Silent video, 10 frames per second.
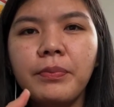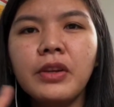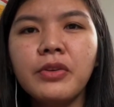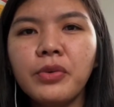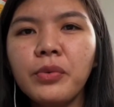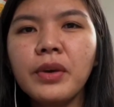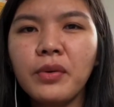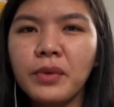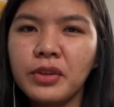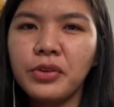been
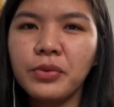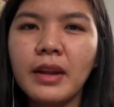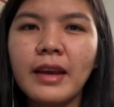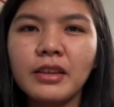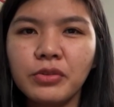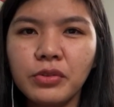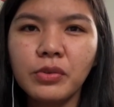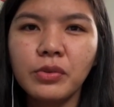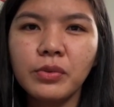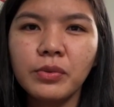doing what you like to
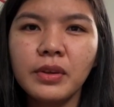do